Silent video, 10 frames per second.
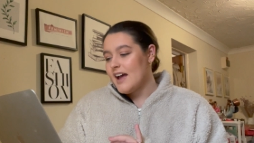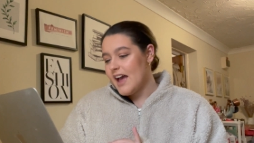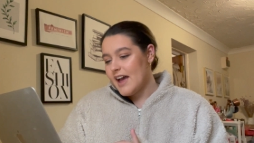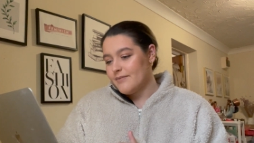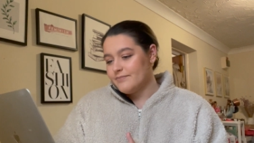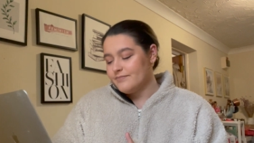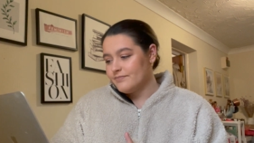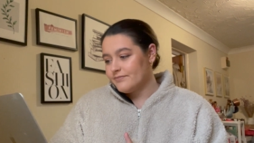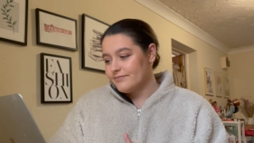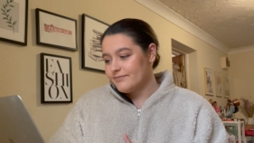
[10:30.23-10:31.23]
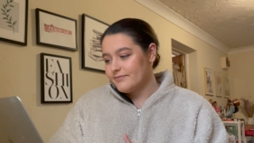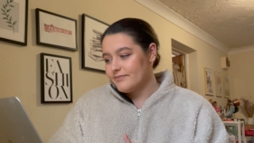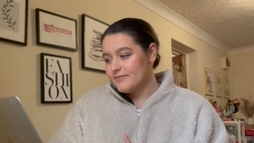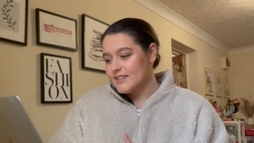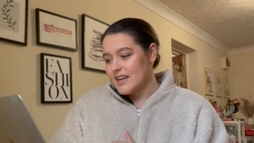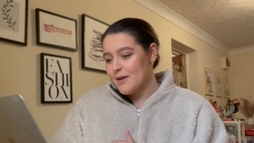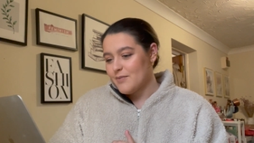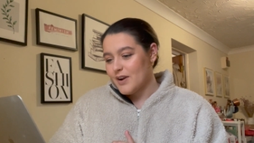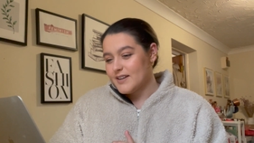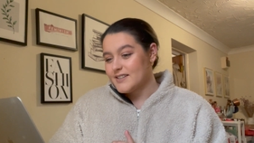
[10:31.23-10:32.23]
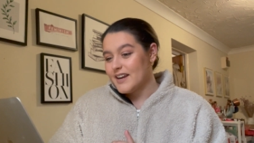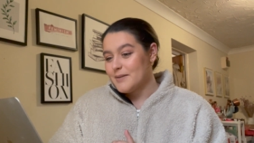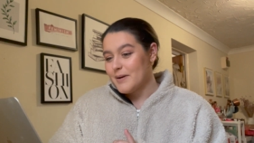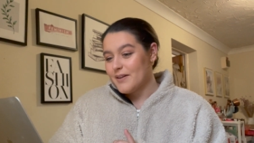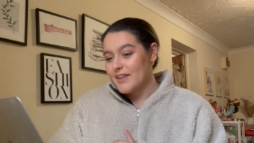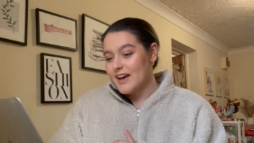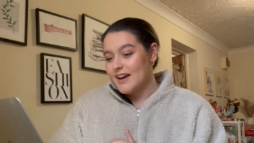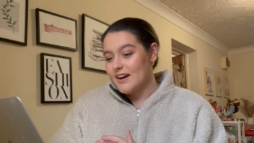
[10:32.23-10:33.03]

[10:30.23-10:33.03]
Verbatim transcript: Um, yeah, I'm very excited about that.